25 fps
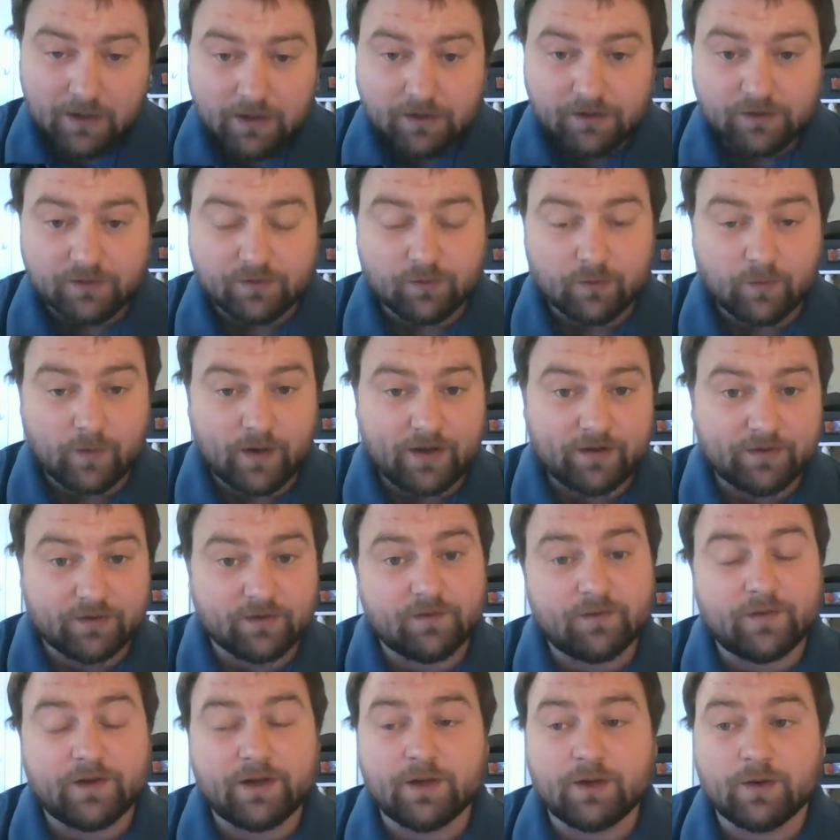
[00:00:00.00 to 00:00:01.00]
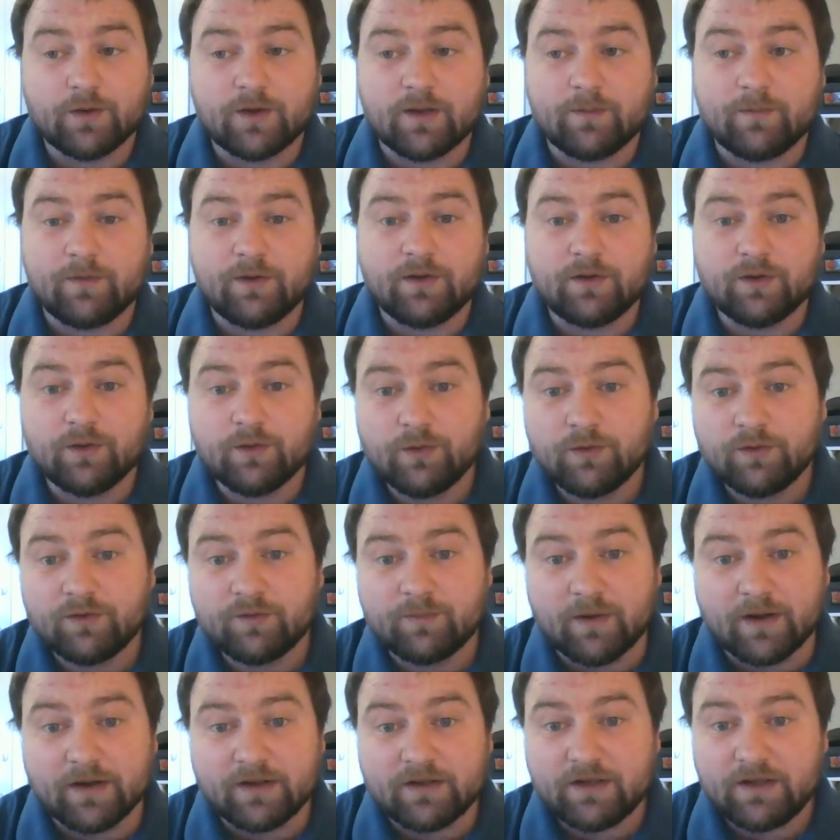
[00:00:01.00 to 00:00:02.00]
different ways that video can be used
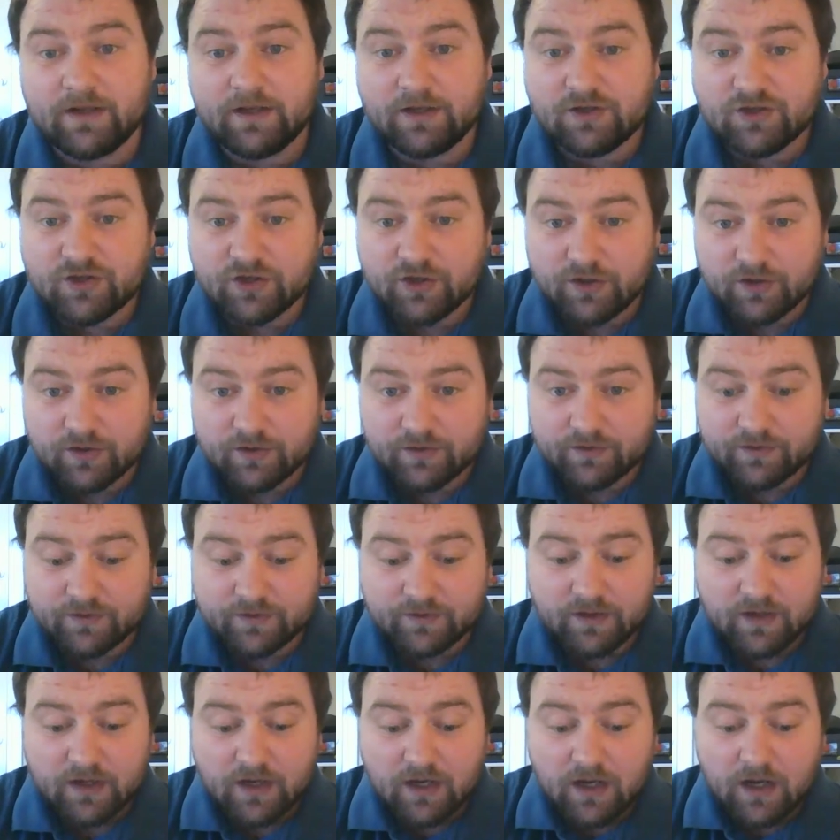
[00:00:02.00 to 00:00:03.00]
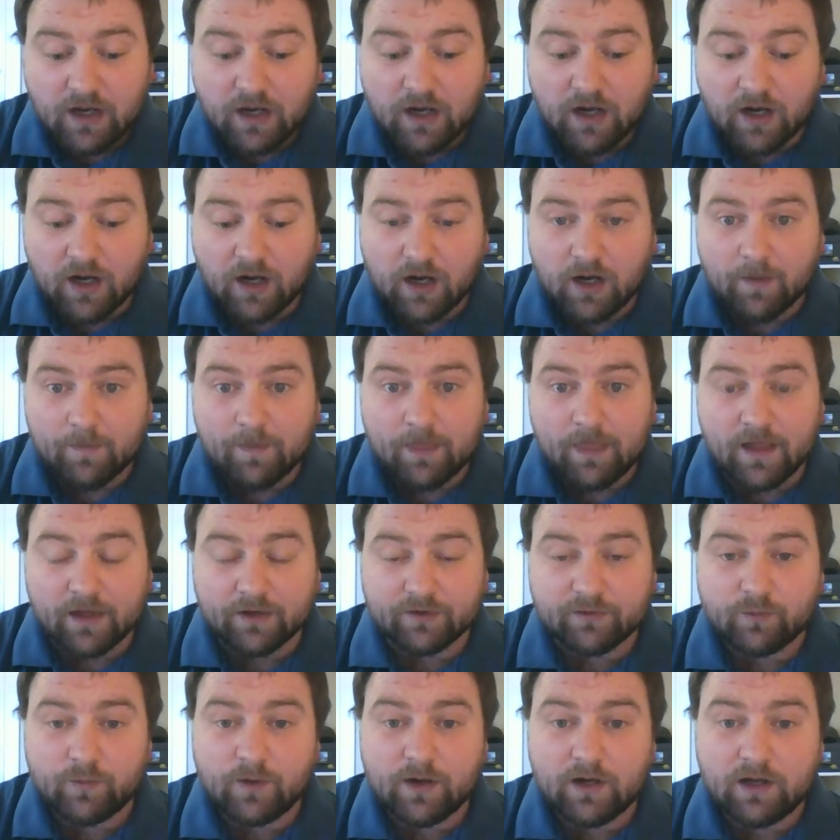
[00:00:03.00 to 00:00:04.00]
by teachers,
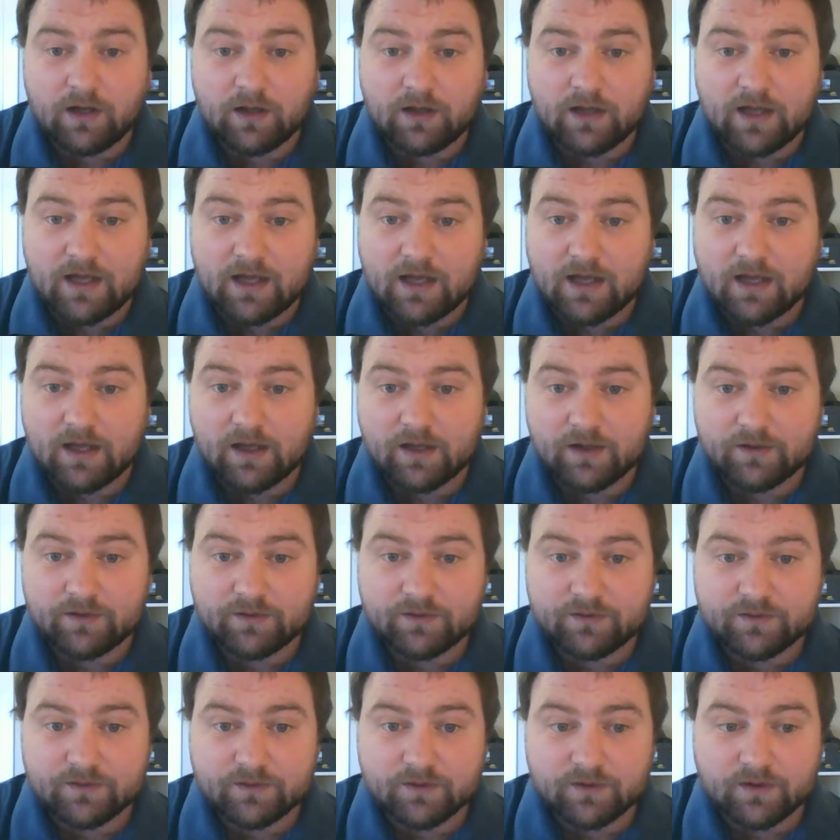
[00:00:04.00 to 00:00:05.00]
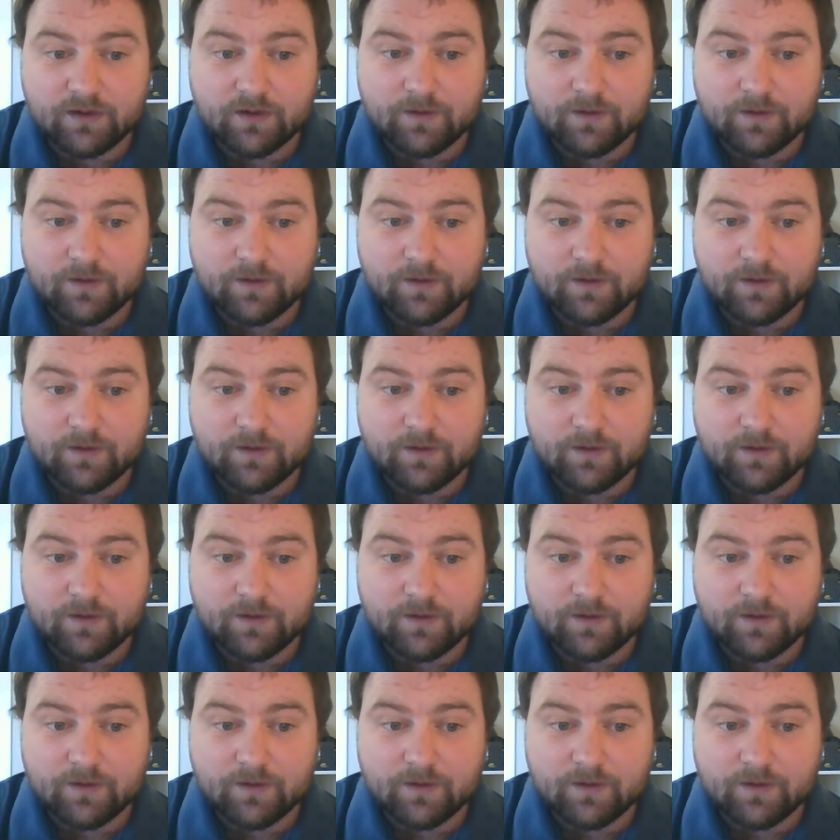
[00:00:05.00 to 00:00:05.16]
as well as